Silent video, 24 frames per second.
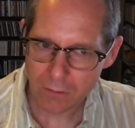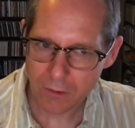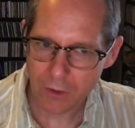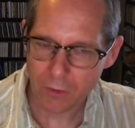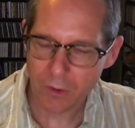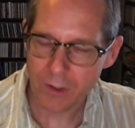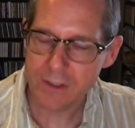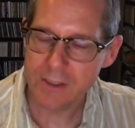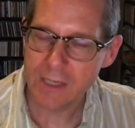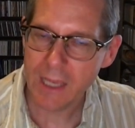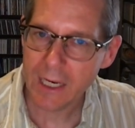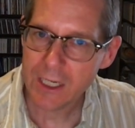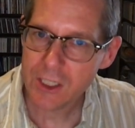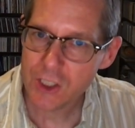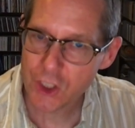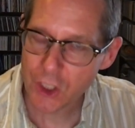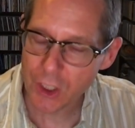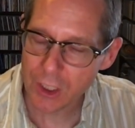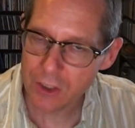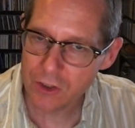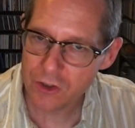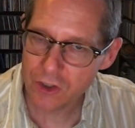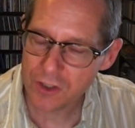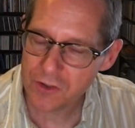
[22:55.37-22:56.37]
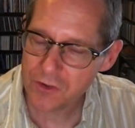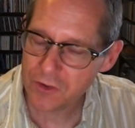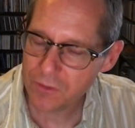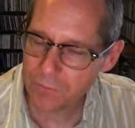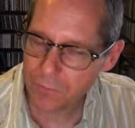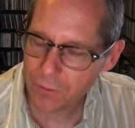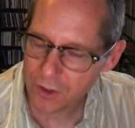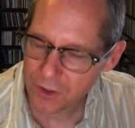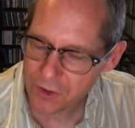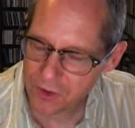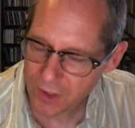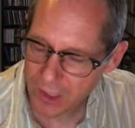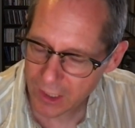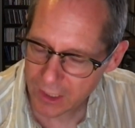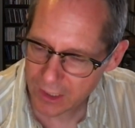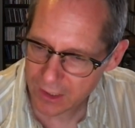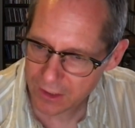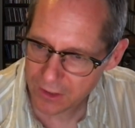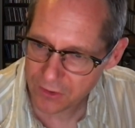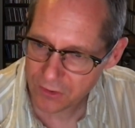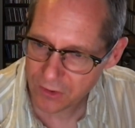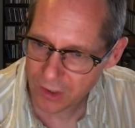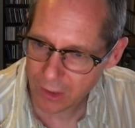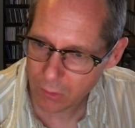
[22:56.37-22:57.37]
your attention, just for a second
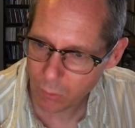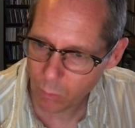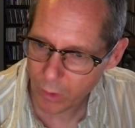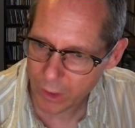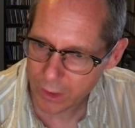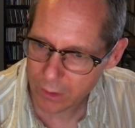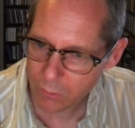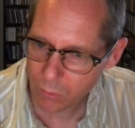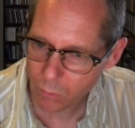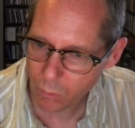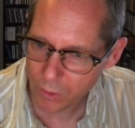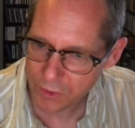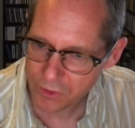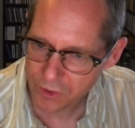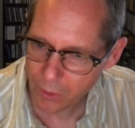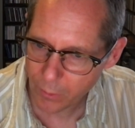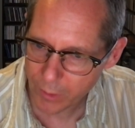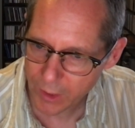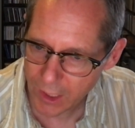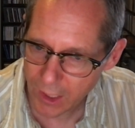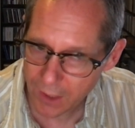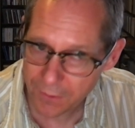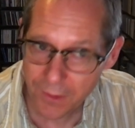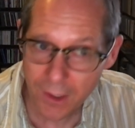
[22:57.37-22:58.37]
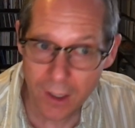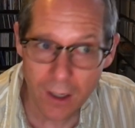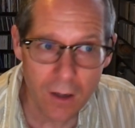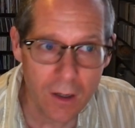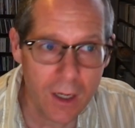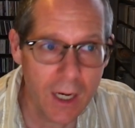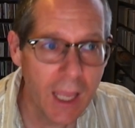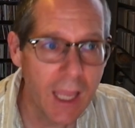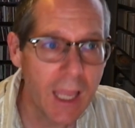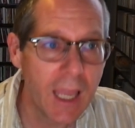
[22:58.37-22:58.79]
and say, wait, what's going on there?